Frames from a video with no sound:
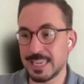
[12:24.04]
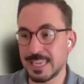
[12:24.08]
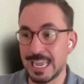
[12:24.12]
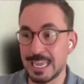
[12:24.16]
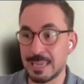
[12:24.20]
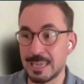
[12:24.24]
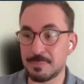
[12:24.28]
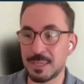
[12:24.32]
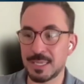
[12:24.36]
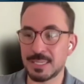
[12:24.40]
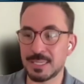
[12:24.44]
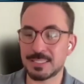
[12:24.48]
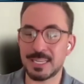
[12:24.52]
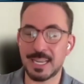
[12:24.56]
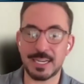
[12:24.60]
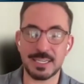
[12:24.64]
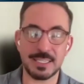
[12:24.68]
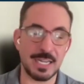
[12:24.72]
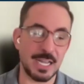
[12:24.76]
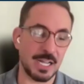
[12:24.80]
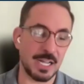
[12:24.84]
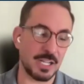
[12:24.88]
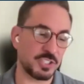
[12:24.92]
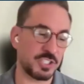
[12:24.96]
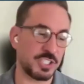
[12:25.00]
gaming
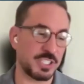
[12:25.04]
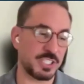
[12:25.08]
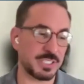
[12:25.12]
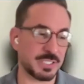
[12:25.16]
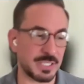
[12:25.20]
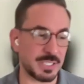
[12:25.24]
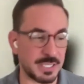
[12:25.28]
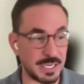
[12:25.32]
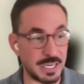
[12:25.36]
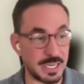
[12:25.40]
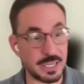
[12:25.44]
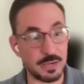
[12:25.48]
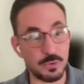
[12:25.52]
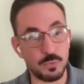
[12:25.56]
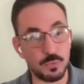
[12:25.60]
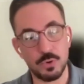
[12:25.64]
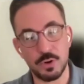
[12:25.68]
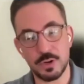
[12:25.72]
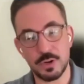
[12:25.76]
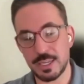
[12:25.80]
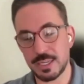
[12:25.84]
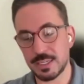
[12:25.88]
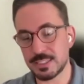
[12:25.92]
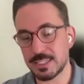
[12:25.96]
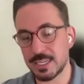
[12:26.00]
technologies and
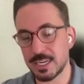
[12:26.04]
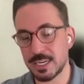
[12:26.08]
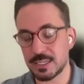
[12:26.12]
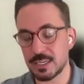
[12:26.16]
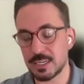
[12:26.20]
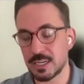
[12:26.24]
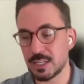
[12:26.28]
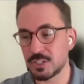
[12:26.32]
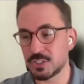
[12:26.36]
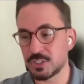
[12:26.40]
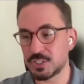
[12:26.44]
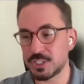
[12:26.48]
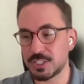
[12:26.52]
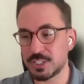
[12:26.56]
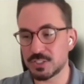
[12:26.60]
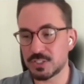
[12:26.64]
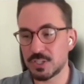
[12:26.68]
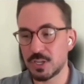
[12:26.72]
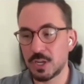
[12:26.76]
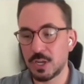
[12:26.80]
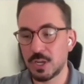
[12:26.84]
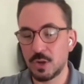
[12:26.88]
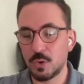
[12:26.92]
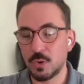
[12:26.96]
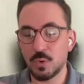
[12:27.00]
networking
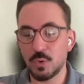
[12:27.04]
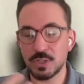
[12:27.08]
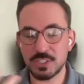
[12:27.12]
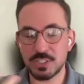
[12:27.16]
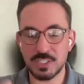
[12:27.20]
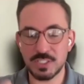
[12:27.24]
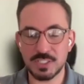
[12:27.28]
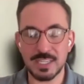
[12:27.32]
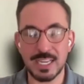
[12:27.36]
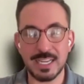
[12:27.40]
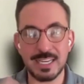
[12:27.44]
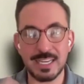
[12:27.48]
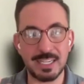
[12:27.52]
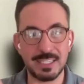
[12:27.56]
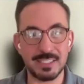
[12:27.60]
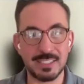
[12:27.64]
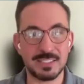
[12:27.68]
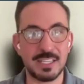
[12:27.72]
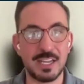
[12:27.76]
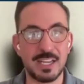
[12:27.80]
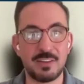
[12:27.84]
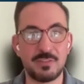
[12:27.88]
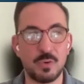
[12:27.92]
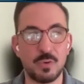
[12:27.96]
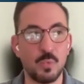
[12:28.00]
technologies was this idea,
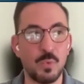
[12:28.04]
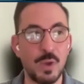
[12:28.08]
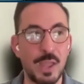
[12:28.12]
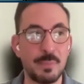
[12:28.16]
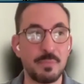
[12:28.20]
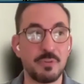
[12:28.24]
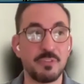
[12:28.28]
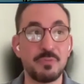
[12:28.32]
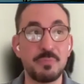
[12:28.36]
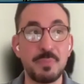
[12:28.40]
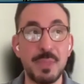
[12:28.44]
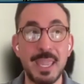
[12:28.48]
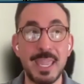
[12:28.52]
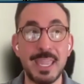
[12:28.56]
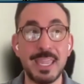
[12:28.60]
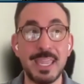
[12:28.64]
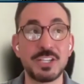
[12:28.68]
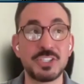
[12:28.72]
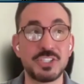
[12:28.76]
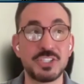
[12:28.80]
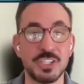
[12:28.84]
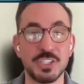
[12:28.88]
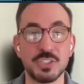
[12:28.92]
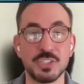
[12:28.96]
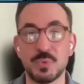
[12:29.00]
instead of a web of
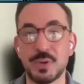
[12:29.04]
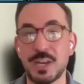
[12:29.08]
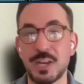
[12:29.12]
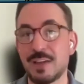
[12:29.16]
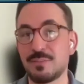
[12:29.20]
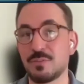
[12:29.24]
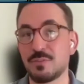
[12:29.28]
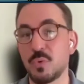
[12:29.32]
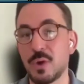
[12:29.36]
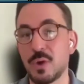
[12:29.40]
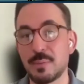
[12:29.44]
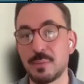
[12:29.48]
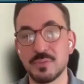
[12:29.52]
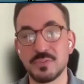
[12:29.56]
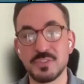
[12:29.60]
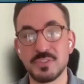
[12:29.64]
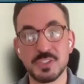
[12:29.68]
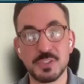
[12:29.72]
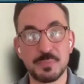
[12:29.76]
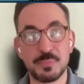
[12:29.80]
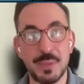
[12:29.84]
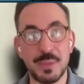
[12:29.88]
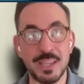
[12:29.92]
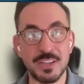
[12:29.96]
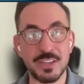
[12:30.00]
pages, we'd have a web
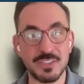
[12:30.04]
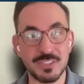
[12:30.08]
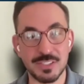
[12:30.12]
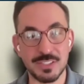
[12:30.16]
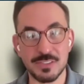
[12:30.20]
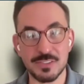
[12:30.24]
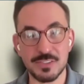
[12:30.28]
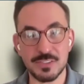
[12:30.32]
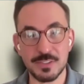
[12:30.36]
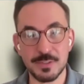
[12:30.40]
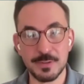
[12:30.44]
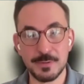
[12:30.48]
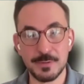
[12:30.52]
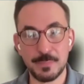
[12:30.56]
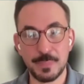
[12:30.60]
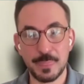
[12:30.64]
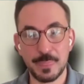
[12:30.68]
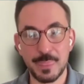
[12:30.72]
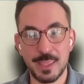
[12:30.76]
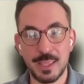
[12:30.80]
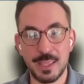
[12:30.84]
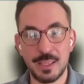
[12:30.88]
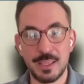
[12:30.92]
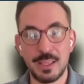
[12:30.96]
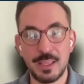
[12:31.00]
of spaces.
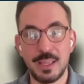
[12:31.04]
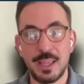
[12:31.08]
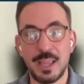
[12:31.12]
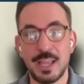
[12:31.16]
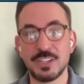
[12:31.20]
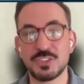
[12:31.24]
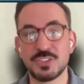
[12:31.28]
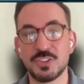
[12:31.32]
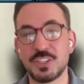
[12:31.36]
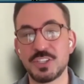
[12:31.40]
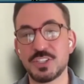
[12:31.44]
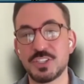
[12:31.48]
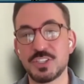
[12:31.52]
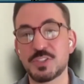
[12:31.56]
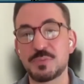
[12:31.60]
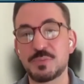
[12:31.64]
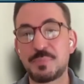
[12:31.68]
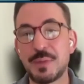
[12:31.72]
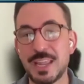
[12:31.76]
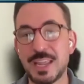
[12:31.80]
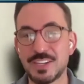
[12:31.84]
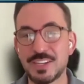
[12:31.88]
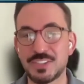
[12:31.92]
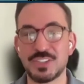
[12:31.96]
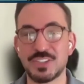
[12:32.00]
Okay. And so these
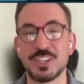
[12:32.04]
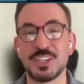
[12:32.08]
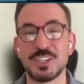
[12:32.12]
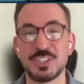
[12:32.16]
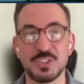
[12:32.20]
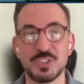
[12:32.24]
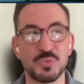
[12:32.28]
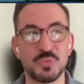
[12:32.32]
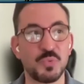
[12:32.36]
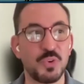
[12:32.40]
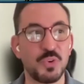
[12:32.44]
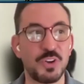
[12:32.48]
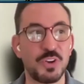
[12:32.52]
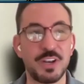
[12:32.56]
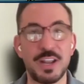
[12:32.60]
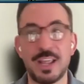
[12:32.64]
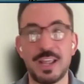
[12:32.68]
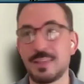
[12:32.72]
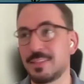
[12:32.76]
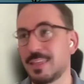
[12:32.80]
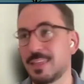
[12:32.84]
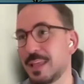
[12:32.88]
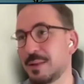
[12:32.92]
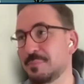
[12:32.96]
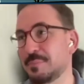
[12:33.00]
spaces
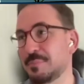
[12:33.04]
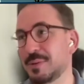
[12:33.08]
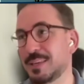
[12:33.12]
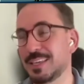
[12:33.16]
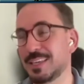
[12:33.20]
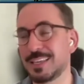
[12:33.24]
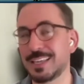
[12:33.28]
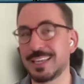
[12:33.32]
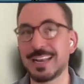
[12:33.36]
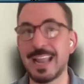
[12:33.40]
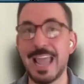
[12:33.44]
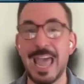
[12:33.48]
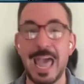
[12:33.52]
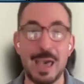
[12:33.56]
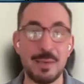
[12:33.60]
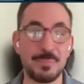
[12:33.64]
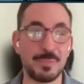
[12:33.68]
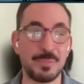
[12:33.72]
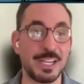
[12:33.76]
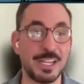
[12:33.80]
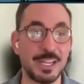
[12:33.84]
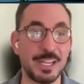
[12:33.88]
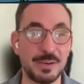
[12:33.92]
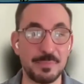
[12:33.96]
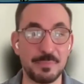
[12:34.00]
would then be
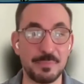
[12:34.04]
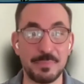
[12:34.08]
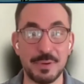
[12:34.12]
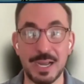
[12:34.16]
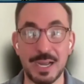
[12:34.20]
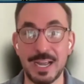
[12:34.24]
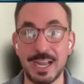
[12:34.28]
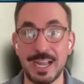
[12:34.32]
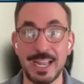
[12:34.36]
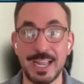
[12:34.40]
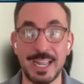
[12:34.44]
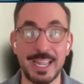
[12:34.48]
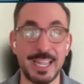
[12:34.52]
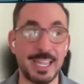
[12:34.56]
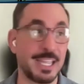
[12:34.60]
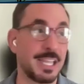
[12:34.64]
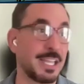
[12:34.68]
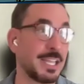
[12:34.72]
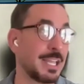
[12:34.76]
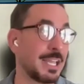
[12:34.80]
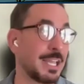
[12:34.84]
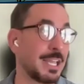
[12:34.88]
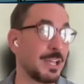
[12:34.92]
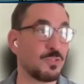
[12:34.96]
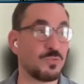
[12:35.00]
inhabited by
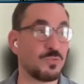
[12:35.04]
